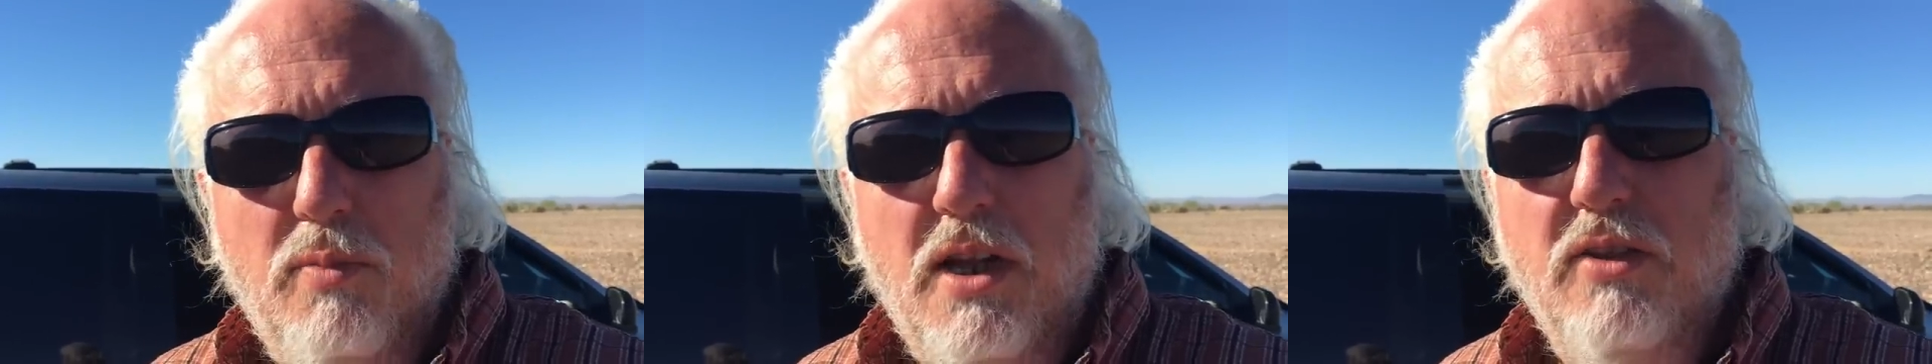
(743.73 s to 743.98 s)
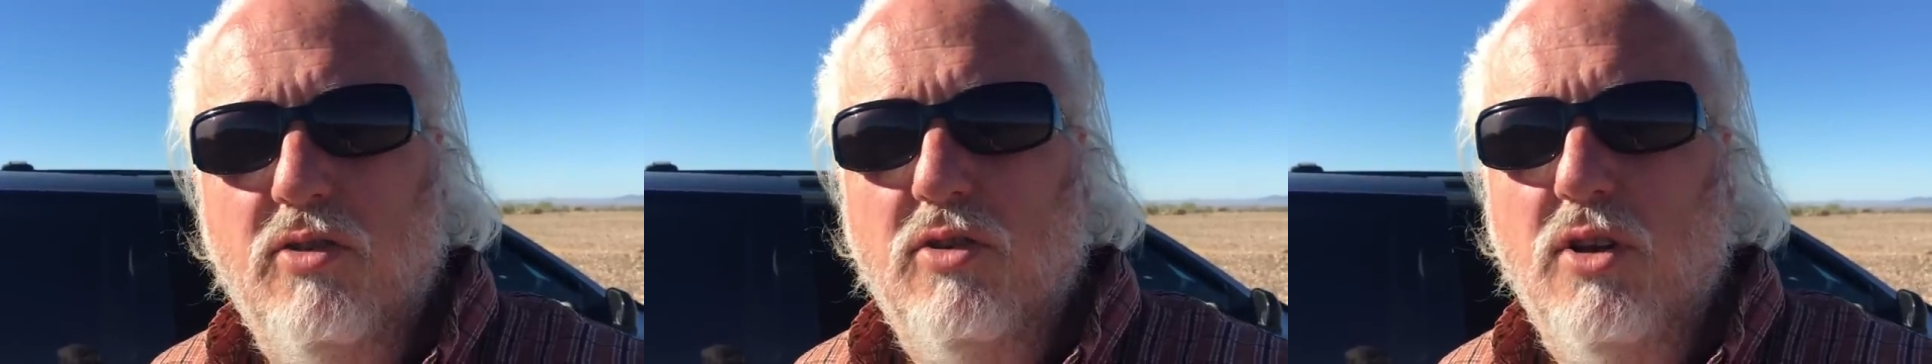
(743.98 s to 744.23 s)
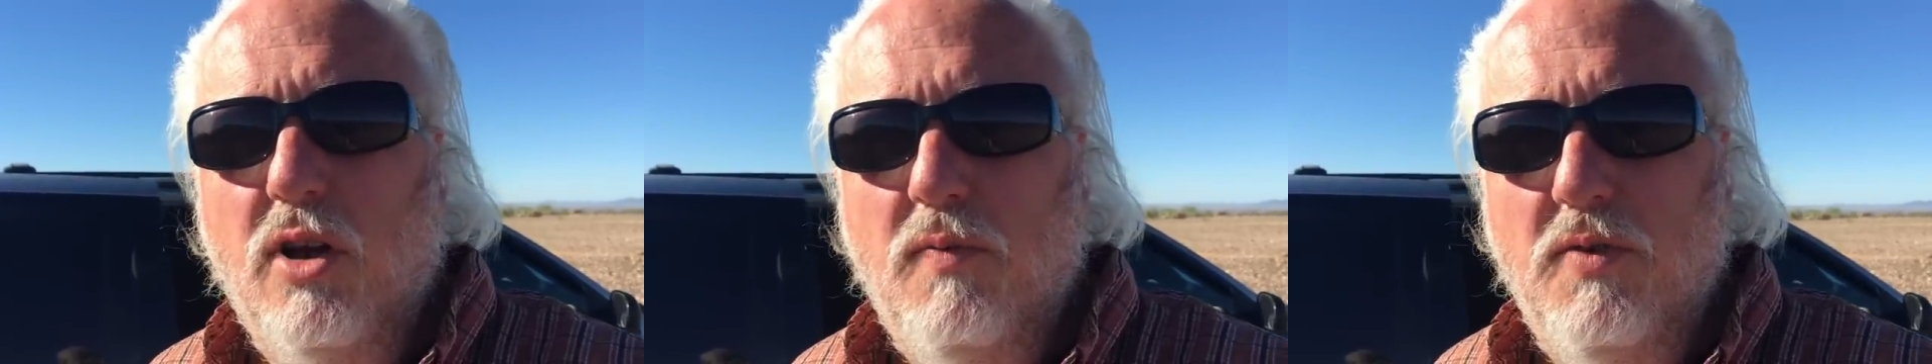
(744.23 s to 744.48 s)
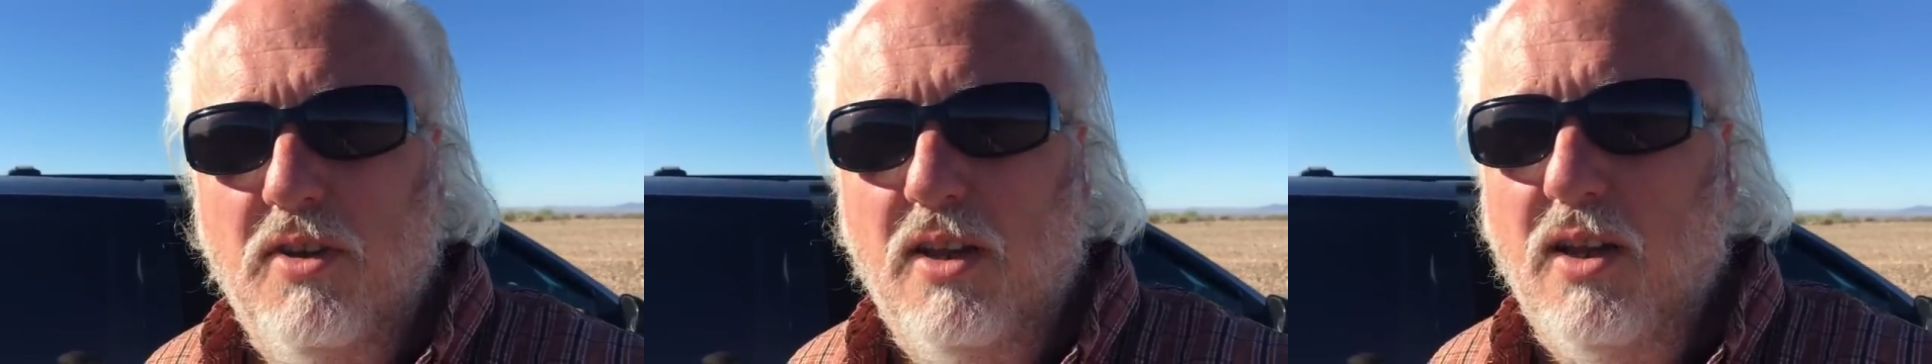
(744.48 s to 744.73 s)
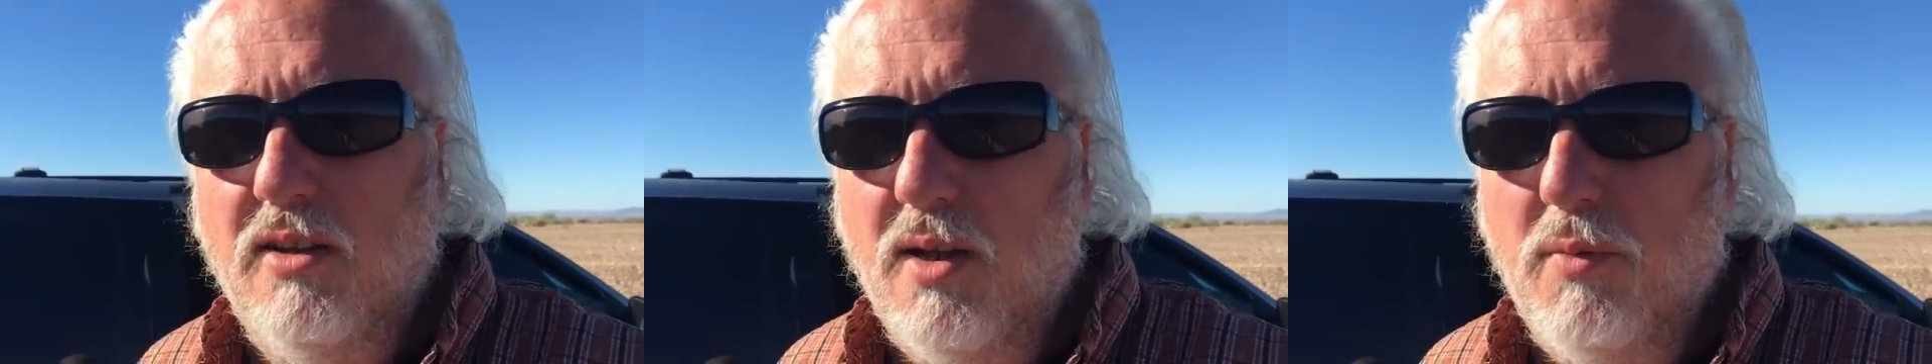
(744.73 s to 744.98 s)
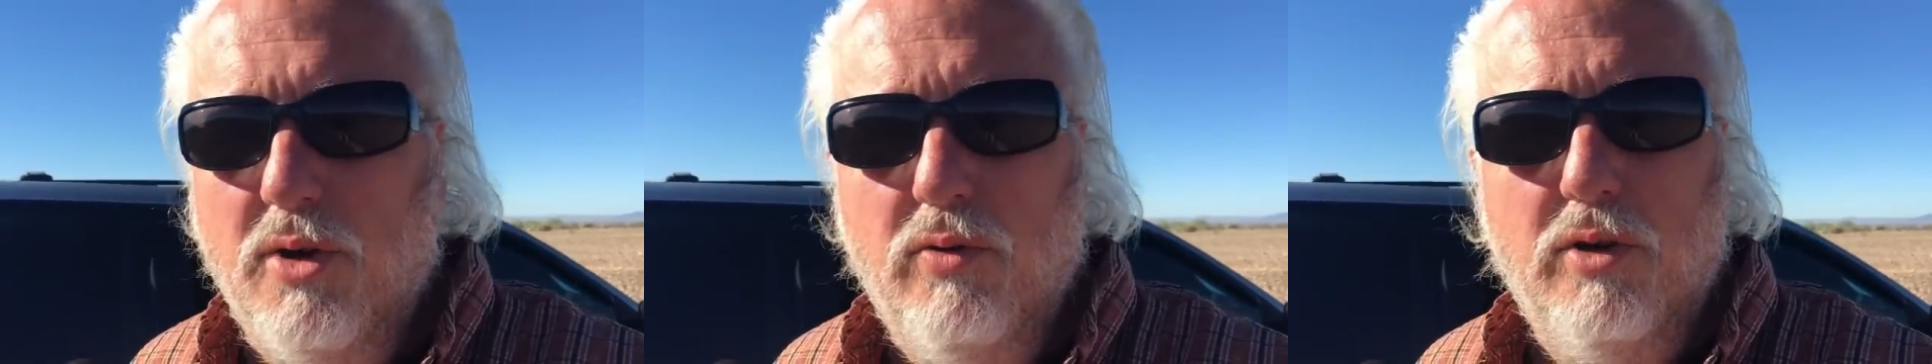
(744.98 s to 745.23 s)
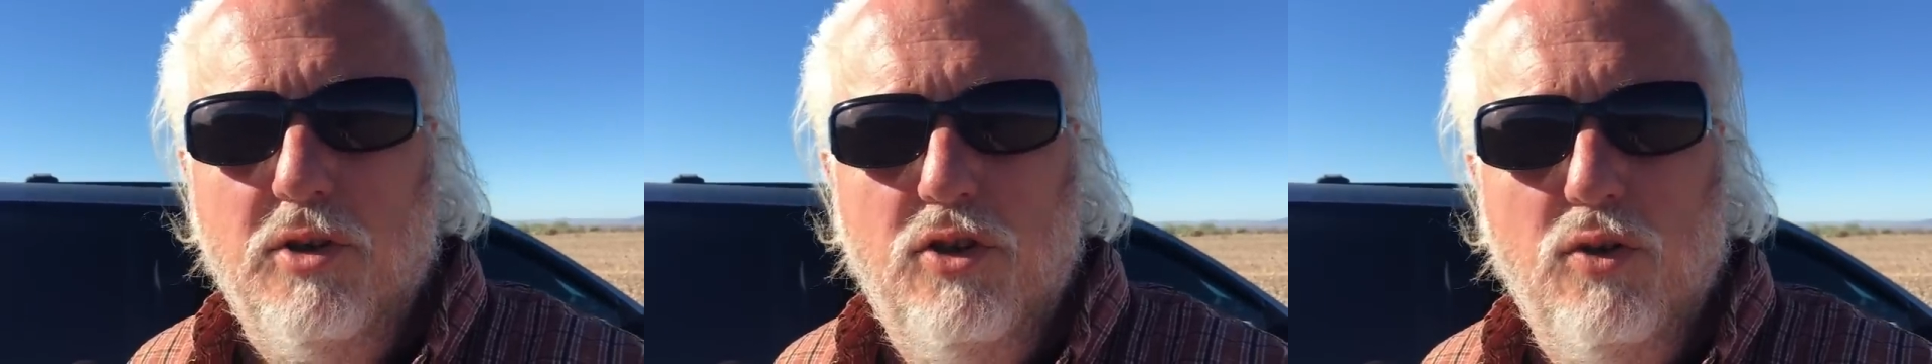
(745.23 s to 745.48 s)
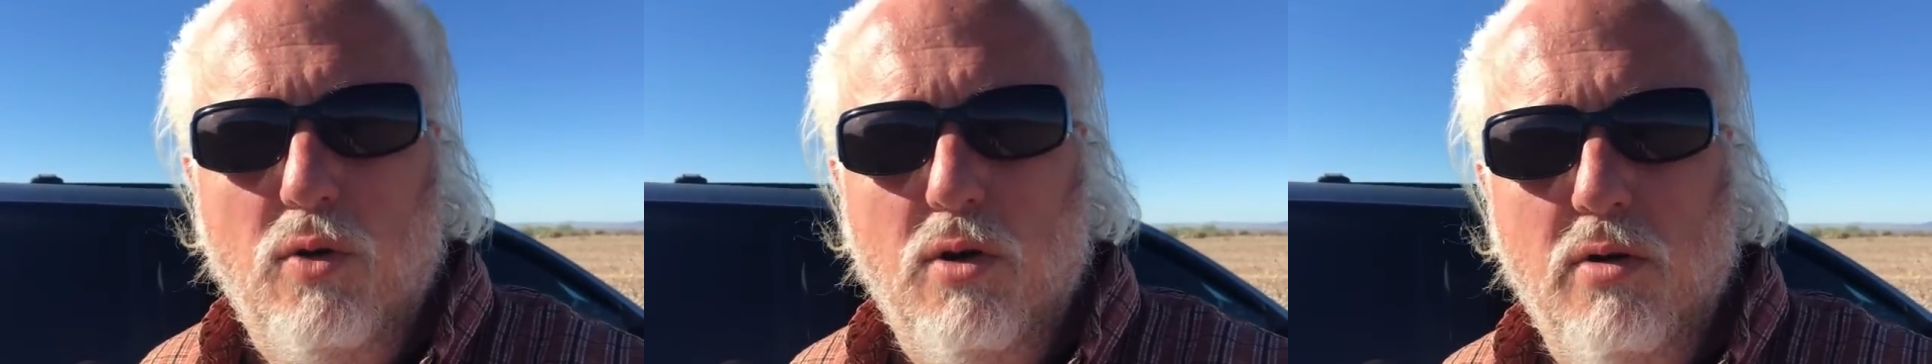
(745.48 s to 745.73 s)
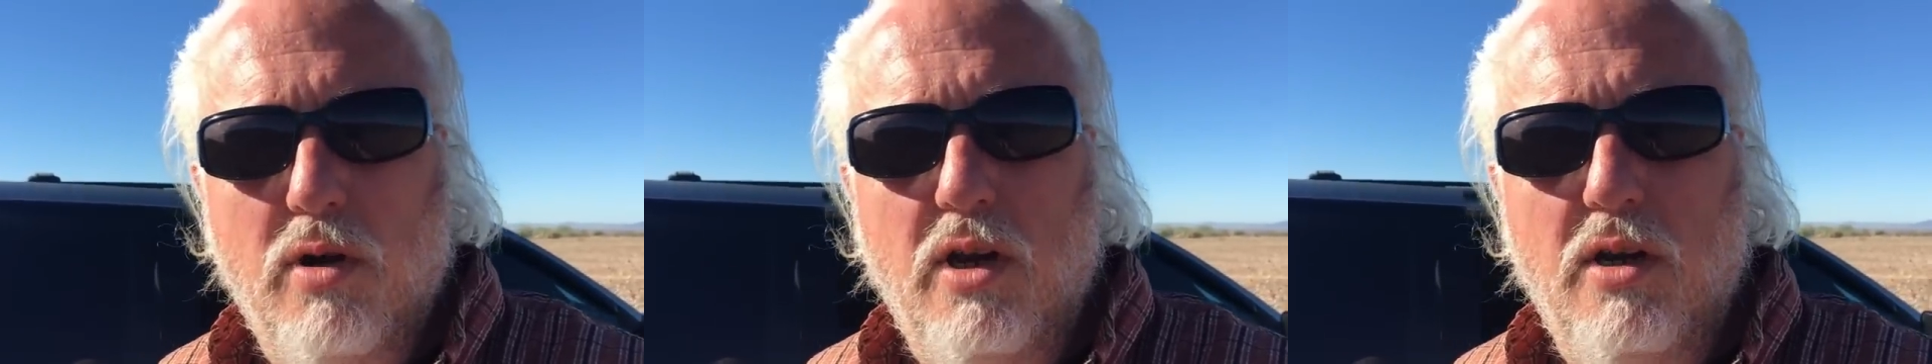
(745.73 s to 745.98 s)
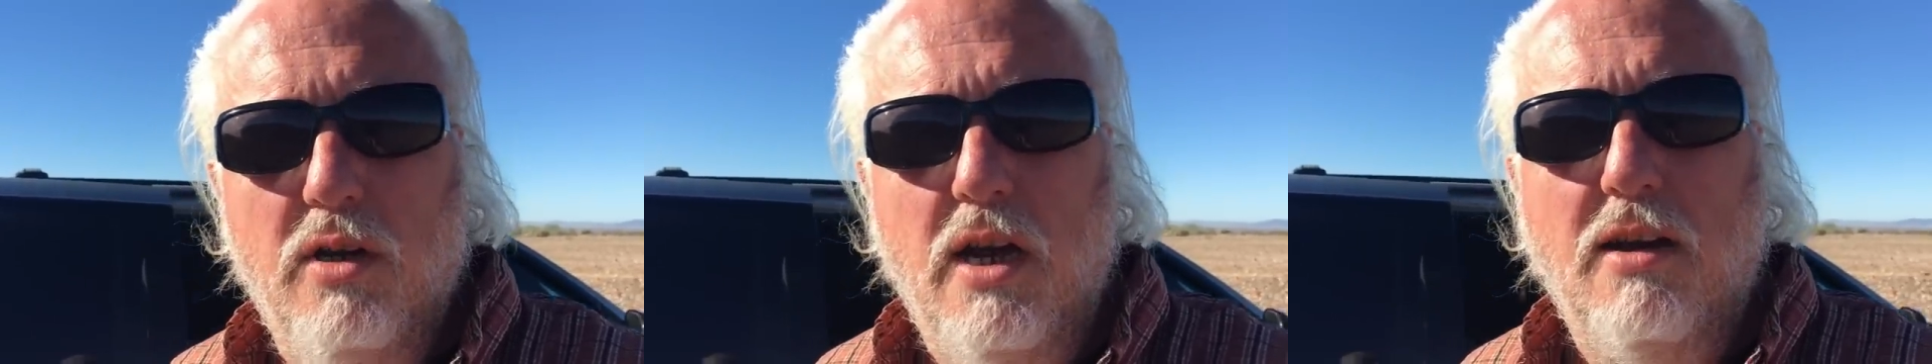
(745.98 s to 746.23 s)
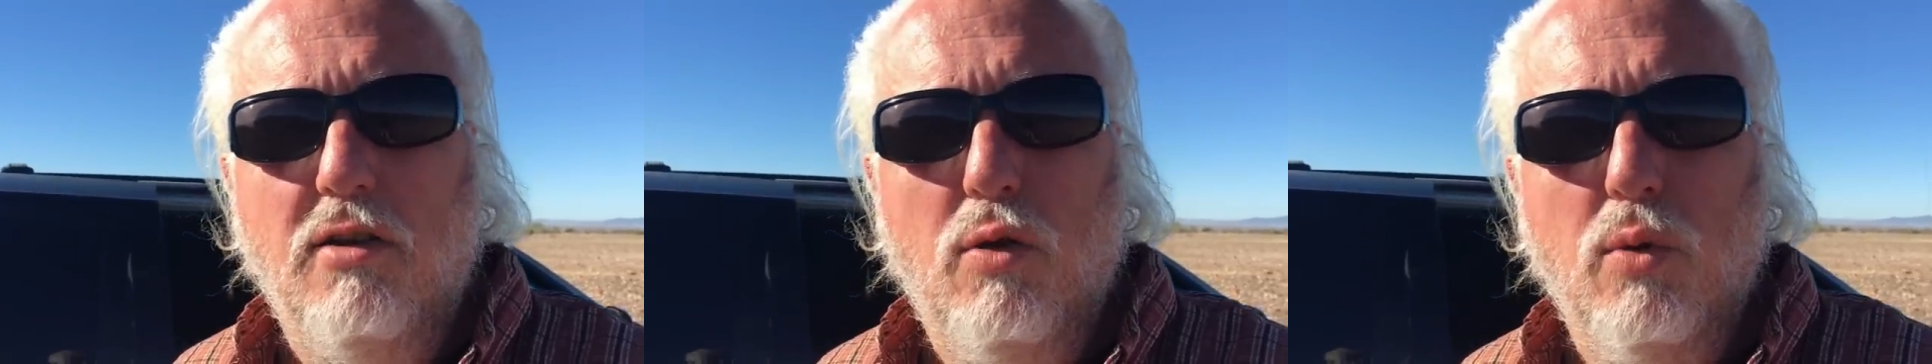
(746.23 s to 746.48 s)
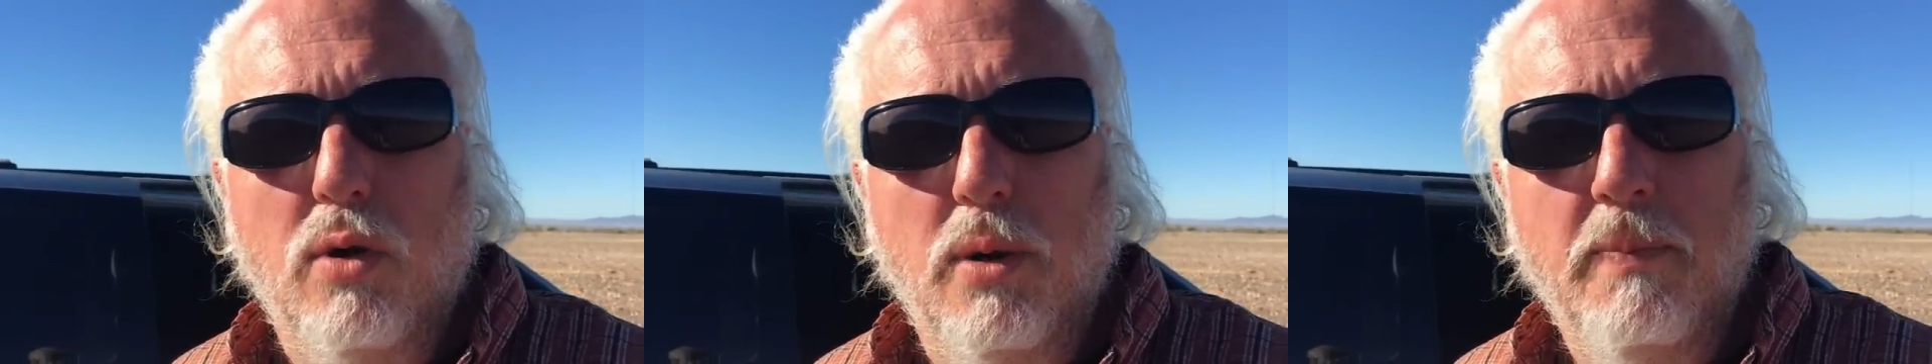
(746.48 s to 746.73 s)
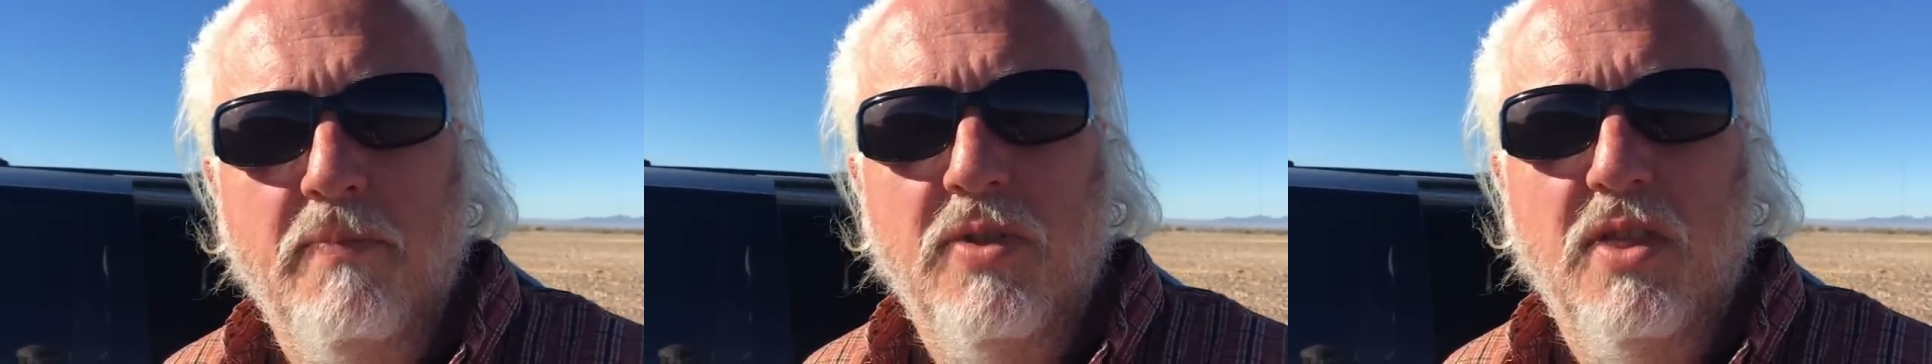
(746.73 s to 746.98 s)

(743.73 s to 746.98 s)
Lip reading: plastic shelf, is I'd like something a little shorter and narrower